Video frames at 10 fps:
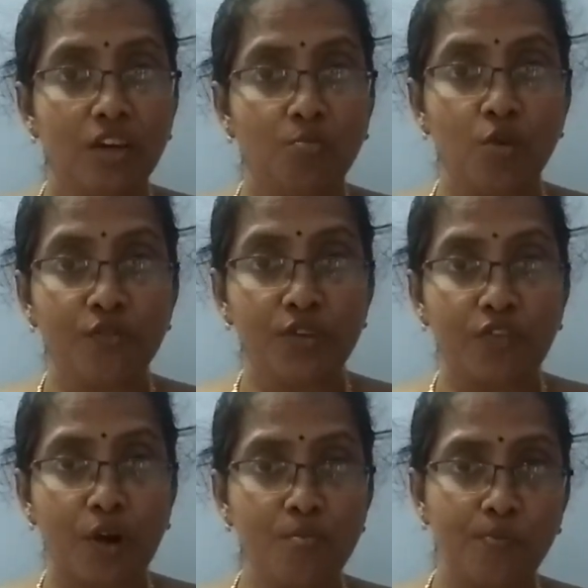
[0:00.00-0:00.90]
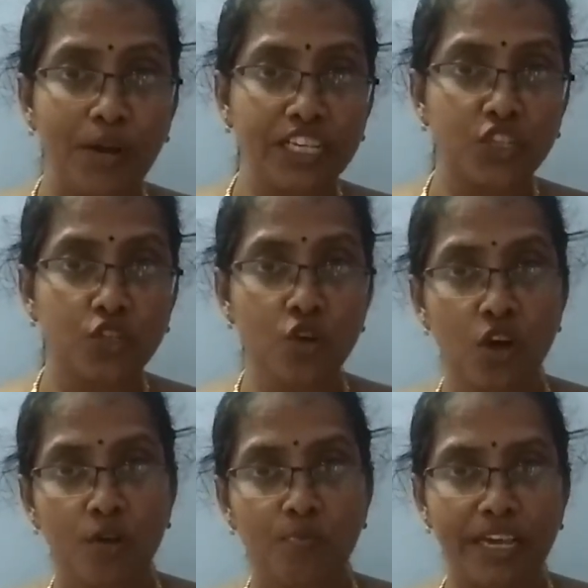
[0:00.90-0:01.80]
moving from place to
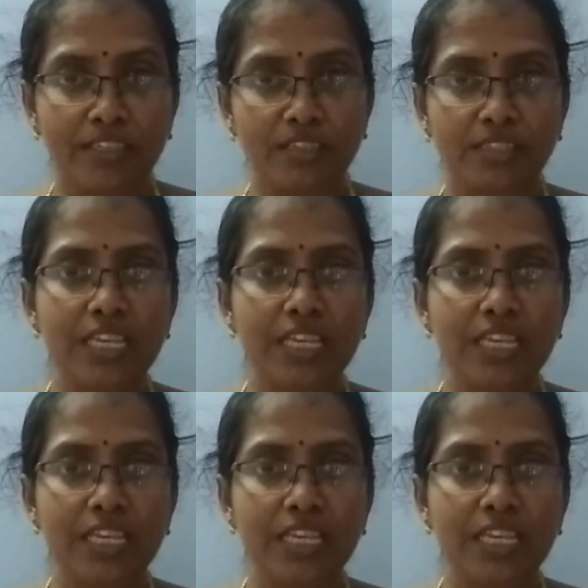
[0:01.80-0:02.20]
place.